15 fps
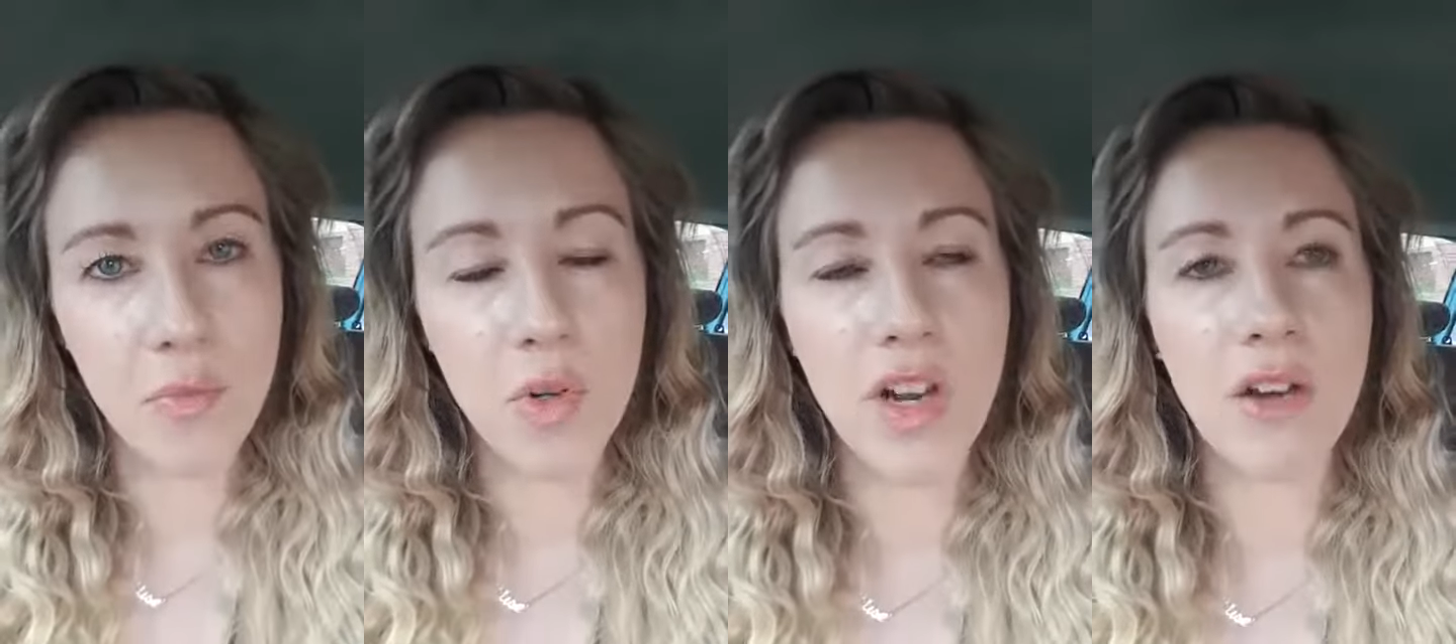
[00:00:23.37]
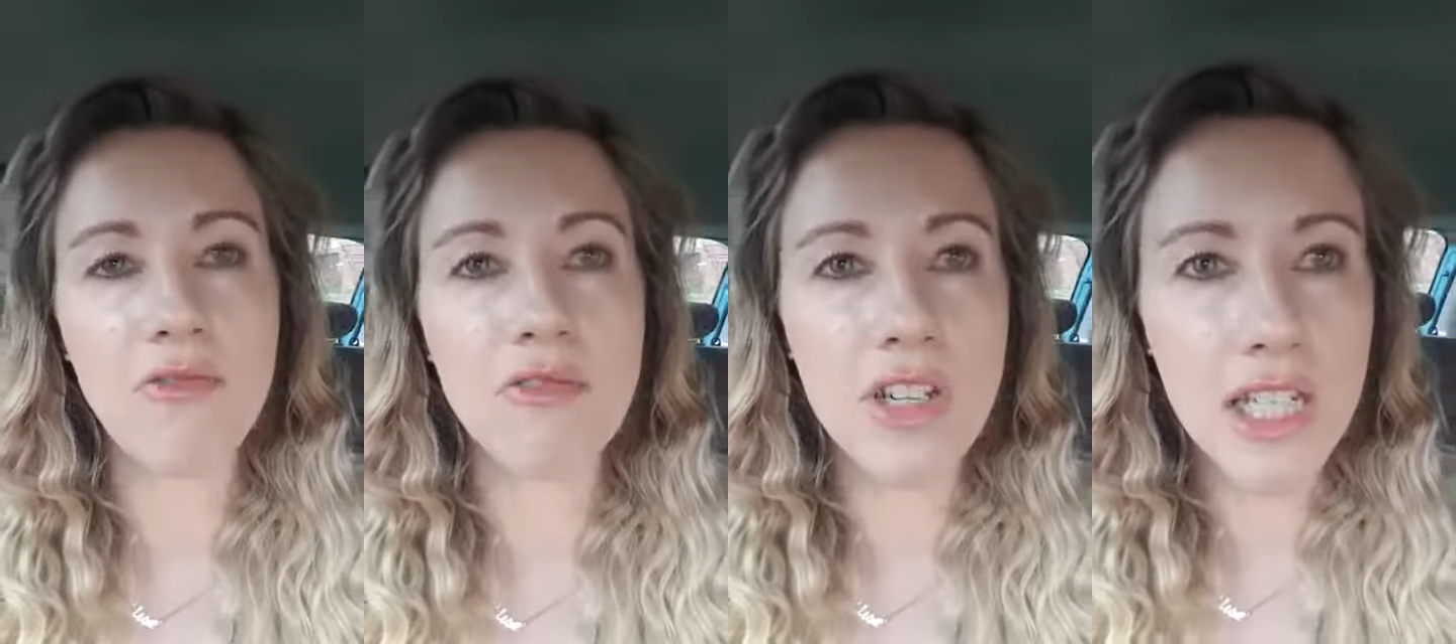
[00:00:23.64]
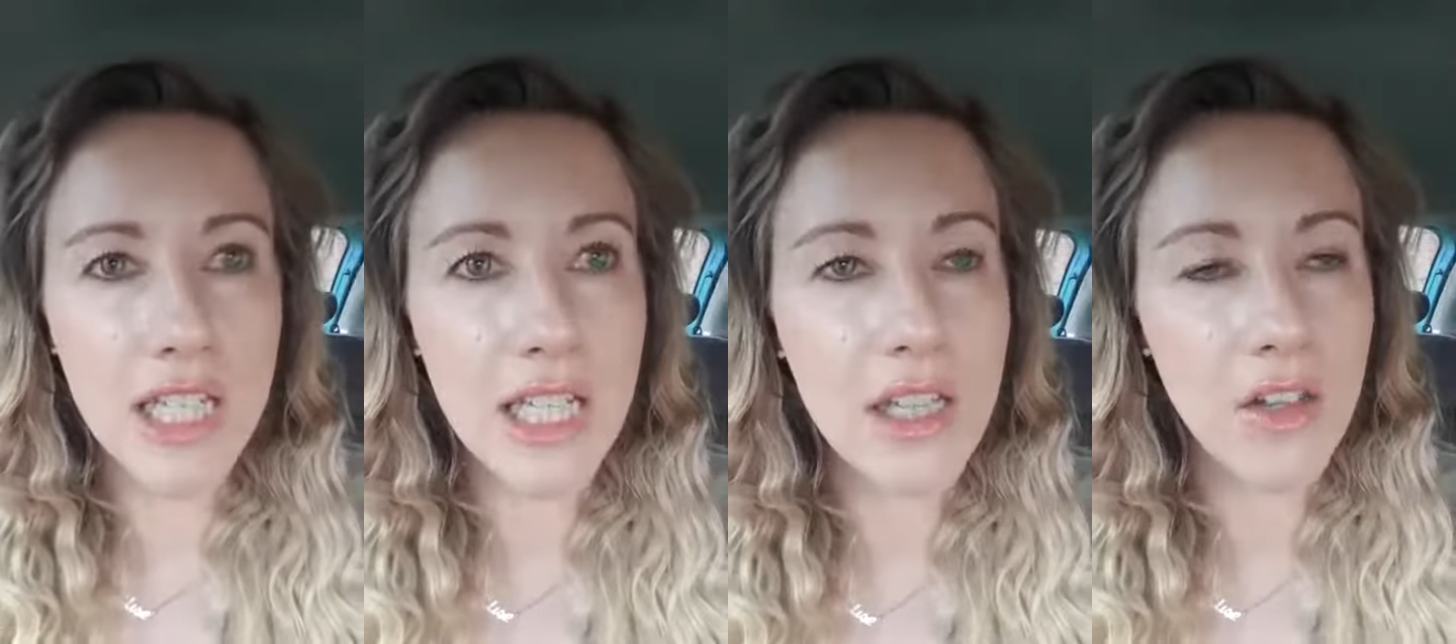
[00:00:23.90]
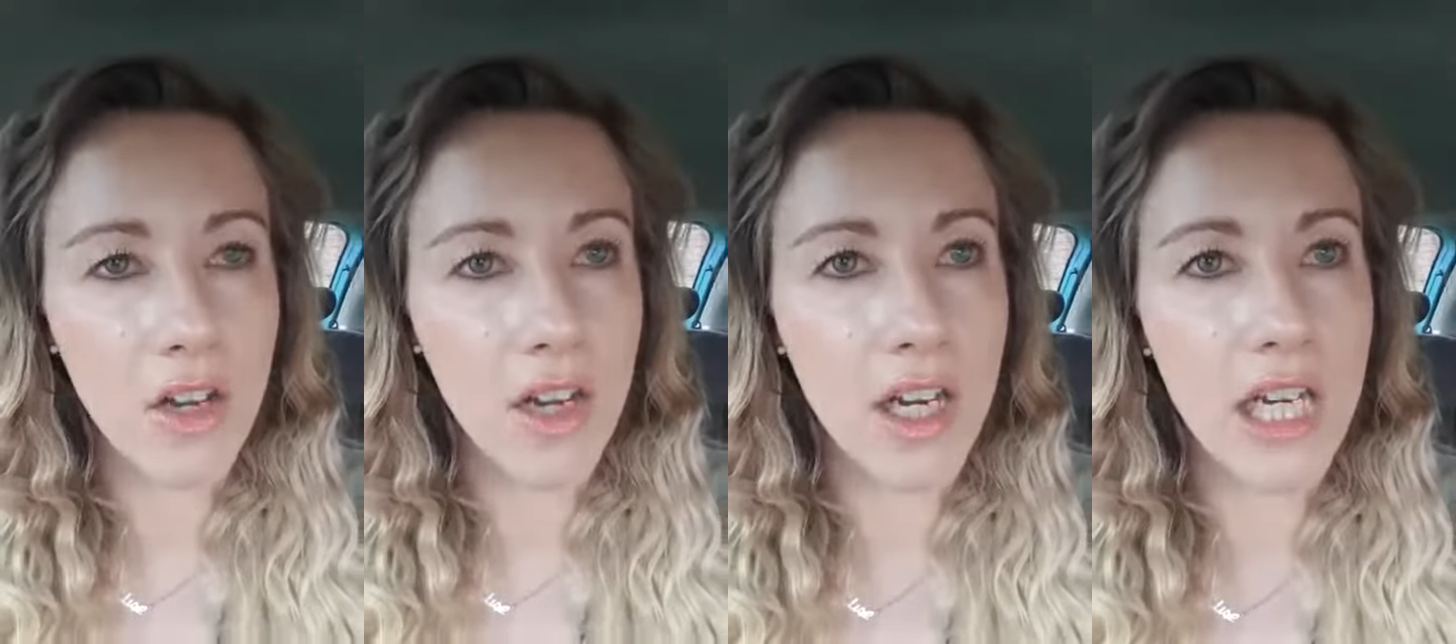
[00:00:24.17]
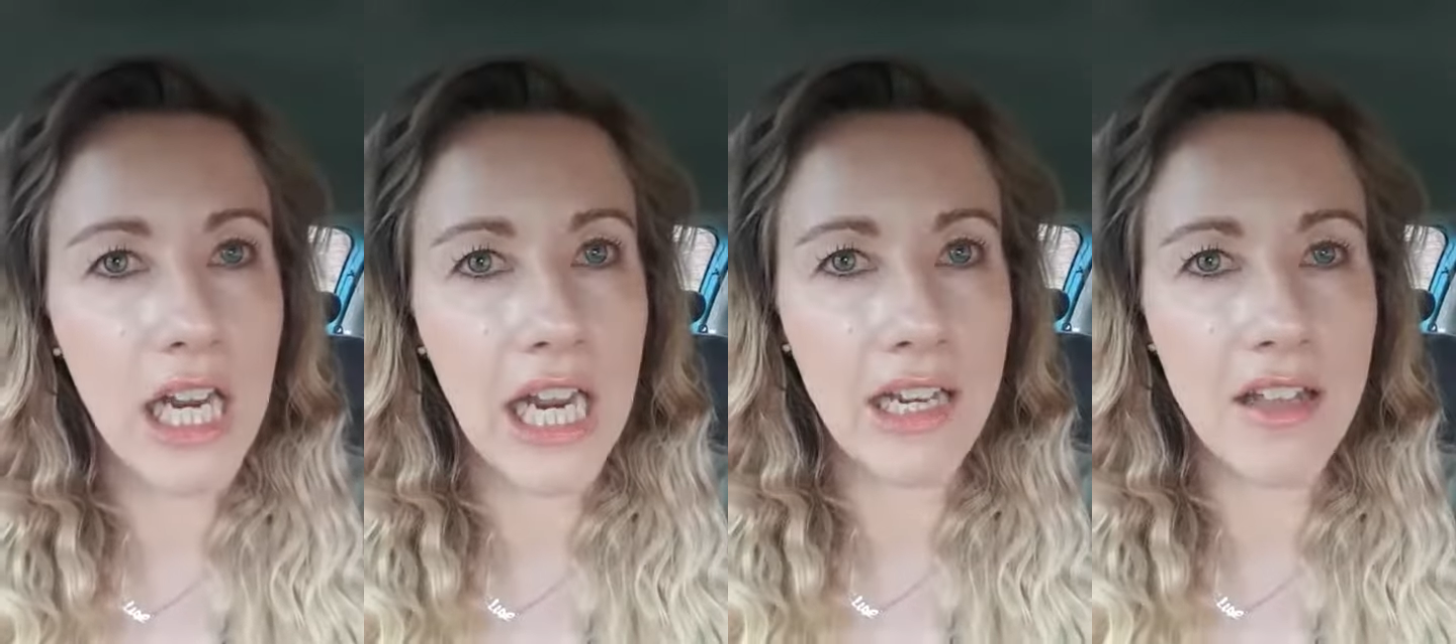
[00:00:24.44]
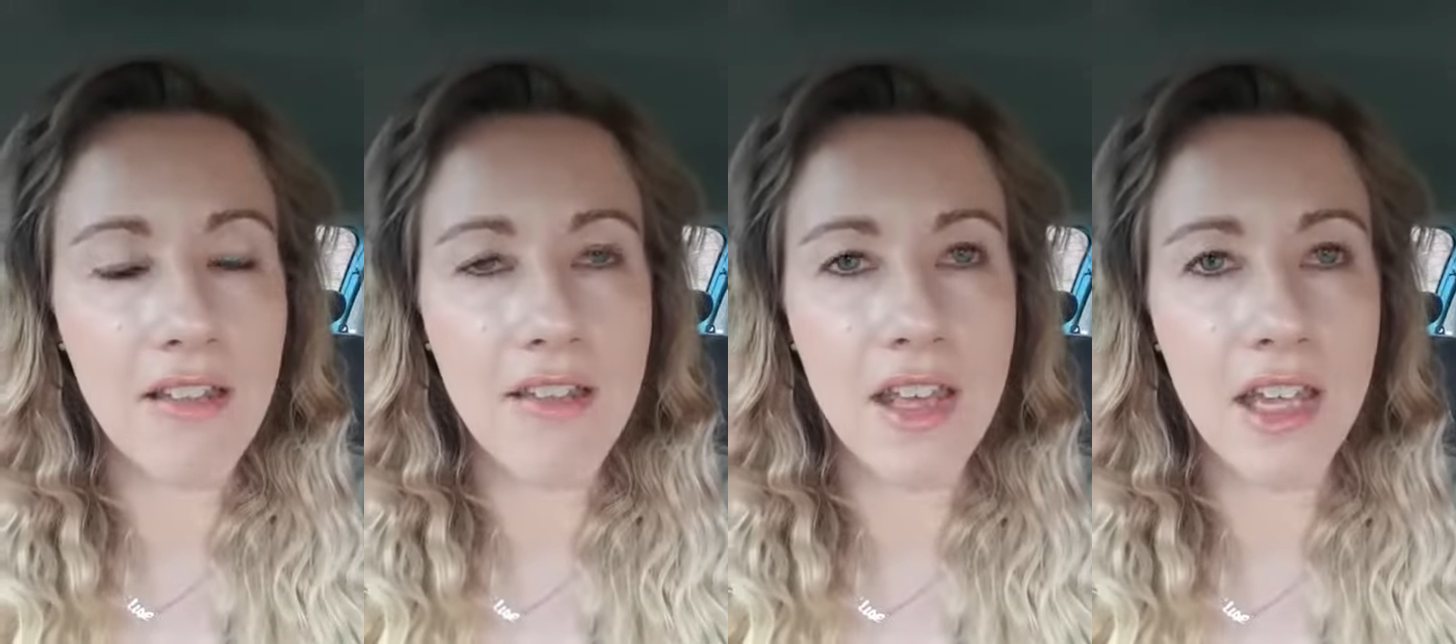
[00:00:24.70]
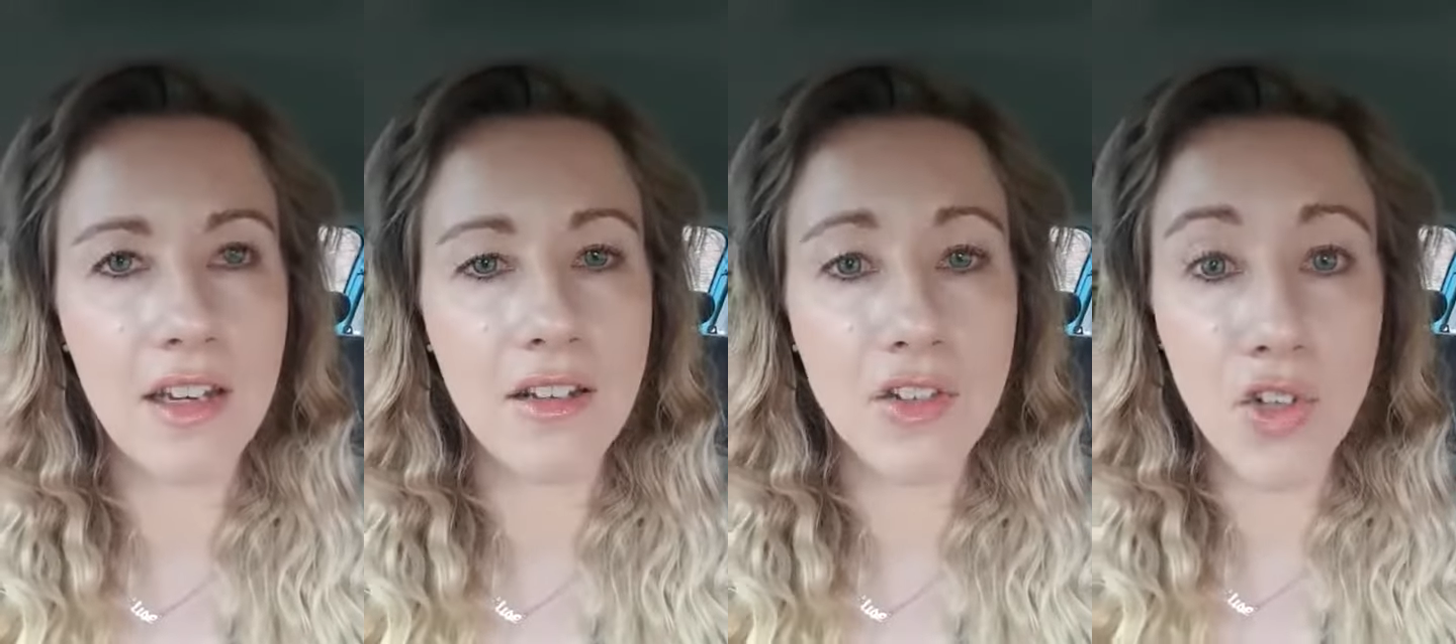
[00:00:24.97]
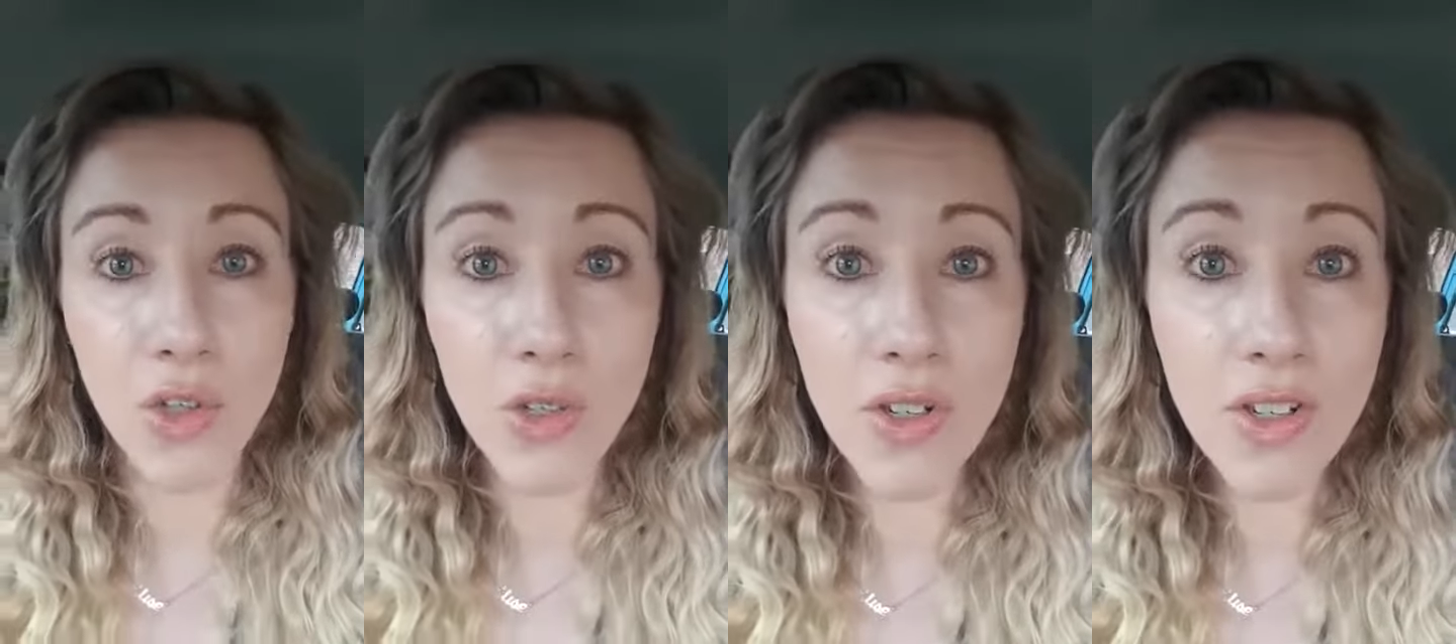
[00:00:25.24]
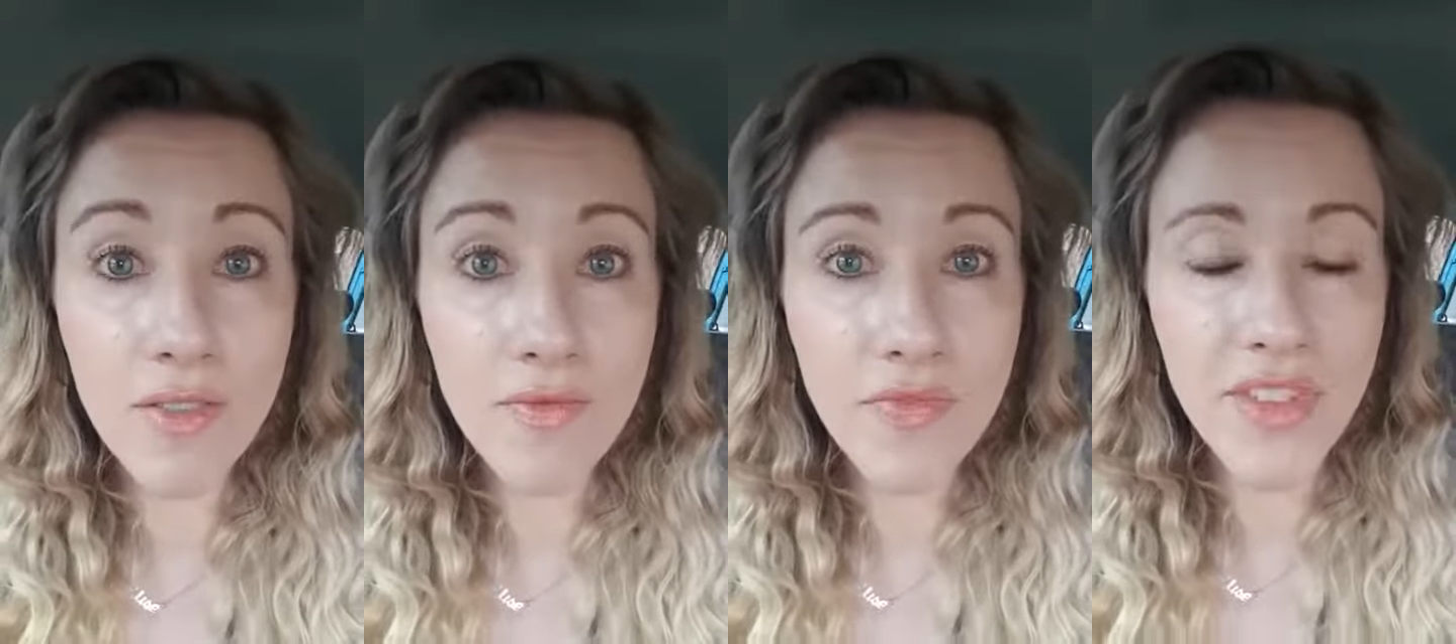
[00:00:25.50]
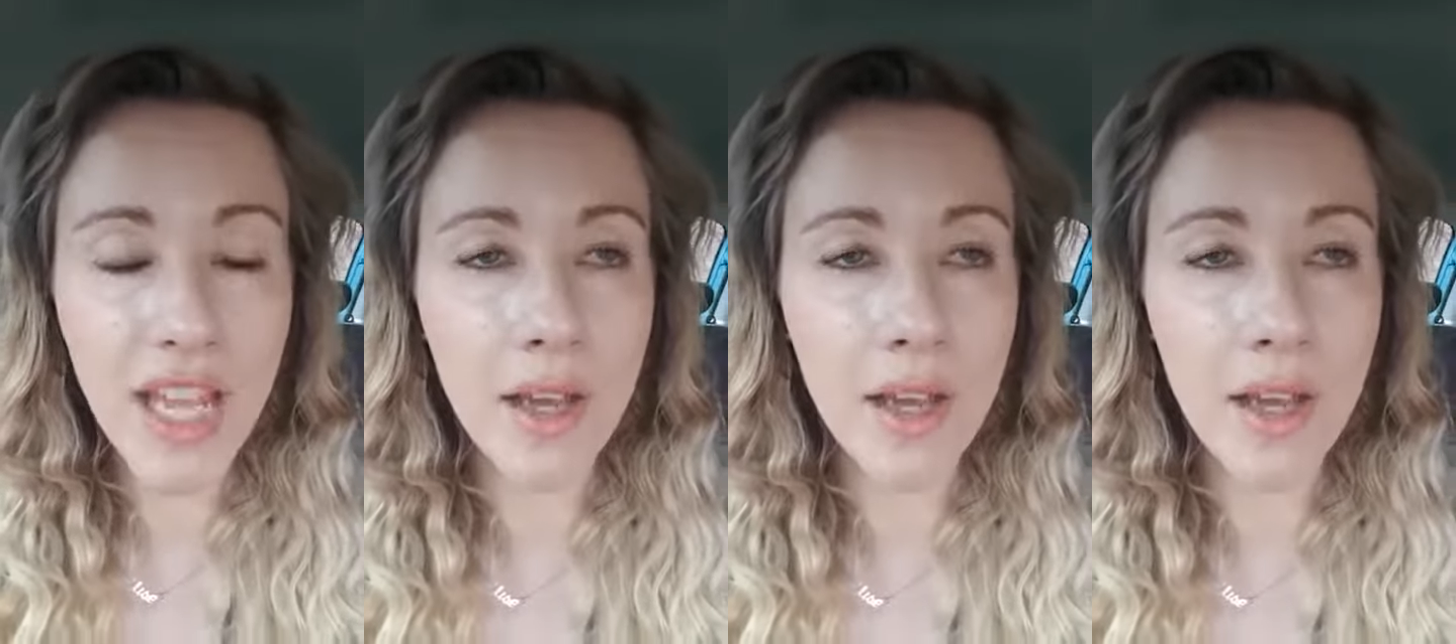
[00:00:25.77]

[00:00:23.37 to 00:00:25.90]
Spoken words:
Would I really learn anything new?